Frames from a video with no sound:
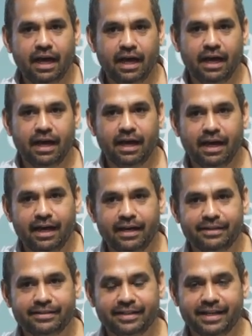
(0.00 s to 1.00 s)
Yeah.
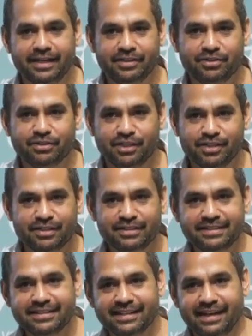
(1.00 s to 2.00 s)
Uh, thanks,
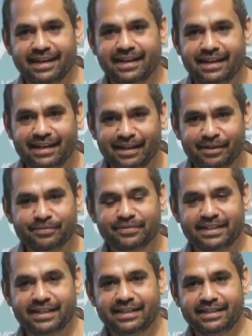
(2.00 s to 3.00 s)
Rosalind. Um,
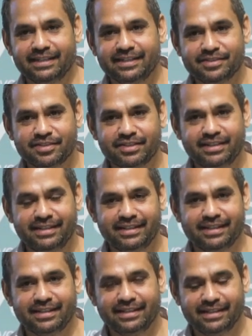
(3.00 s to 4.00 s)
yeah, that's
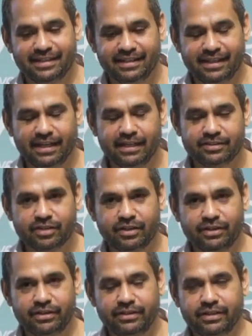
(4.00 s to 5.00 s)
the. Uh,
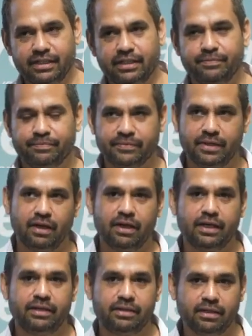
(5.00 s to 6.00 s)
so
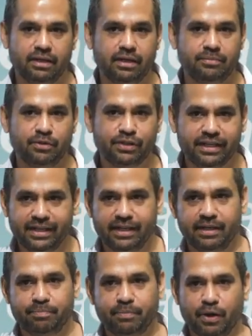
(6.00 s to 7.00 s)
I, I'm looking
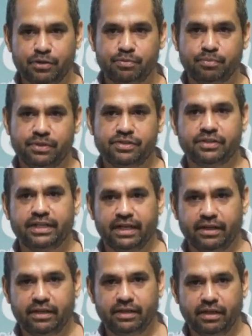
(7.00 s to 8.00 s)
at post prison
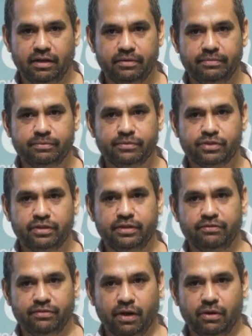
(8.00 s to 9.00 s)
care and I'm sort of
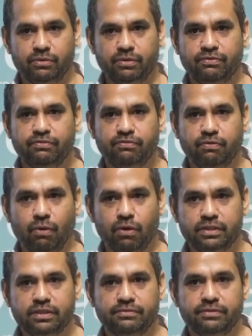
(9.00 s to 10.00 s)
involved with
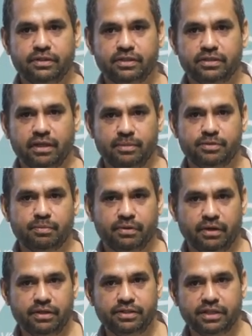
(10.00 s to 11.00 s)
four different types of
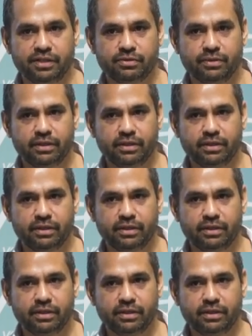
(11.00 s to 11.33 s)
projects.